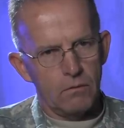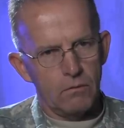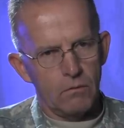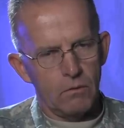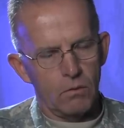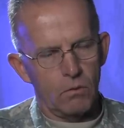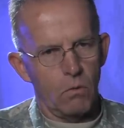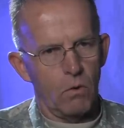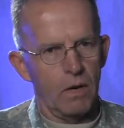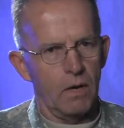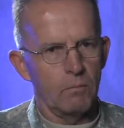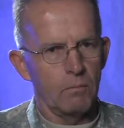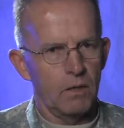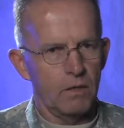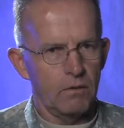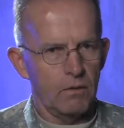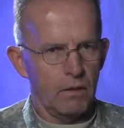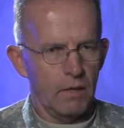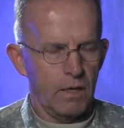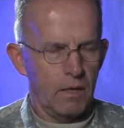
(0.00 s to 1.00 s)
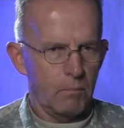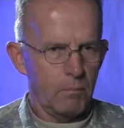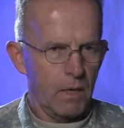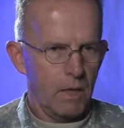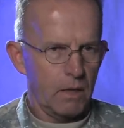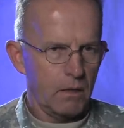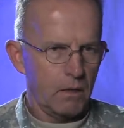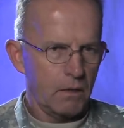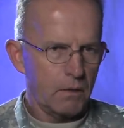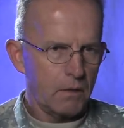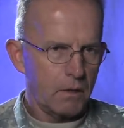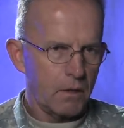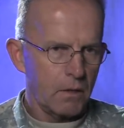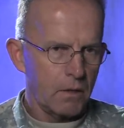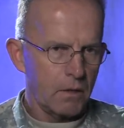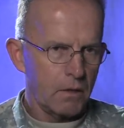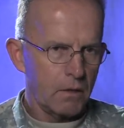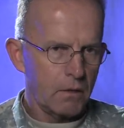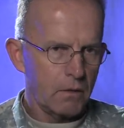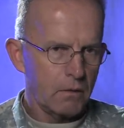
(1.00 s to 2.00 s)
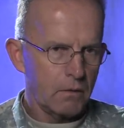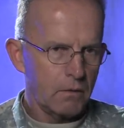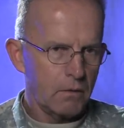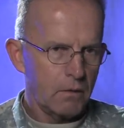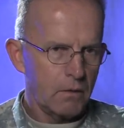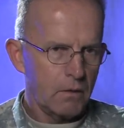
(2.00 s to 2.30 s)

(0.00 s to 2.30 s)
requirement to land back on the carrier.